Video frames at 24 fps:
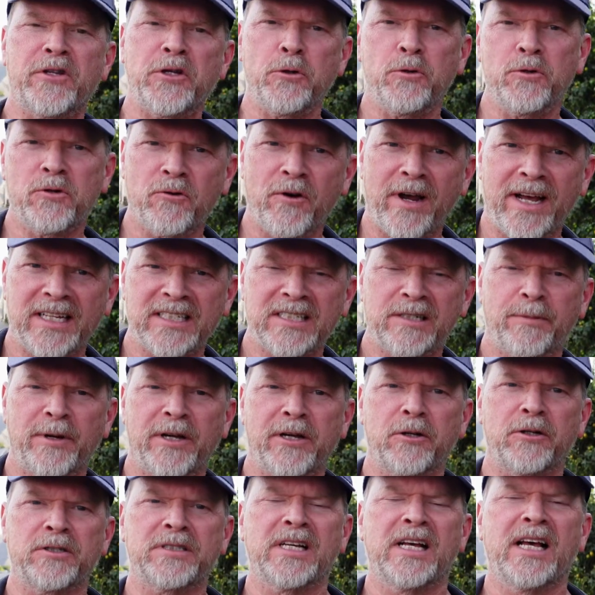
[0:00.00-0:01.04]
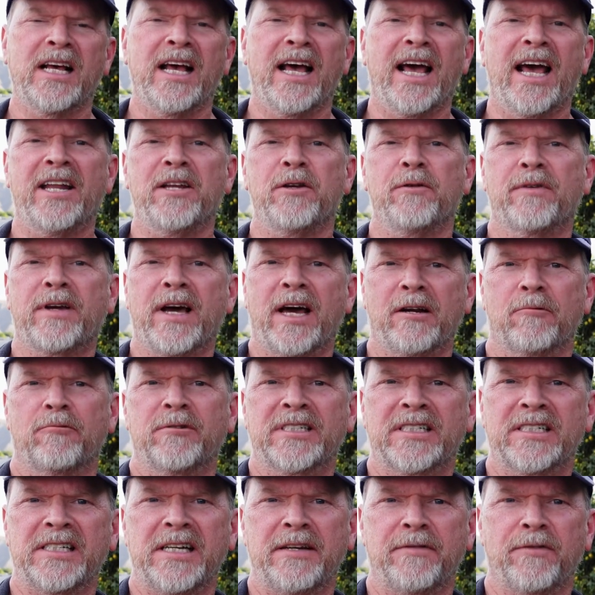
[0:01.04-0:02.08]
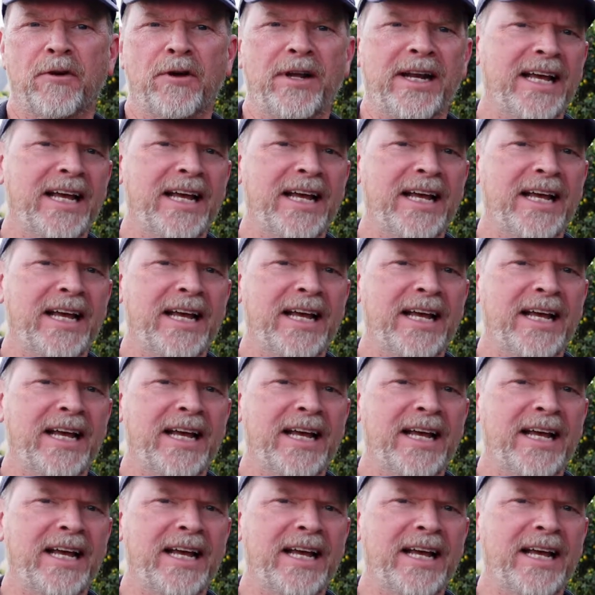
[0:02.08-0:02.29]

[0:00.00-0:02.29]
two transmitters and you've got a receiver.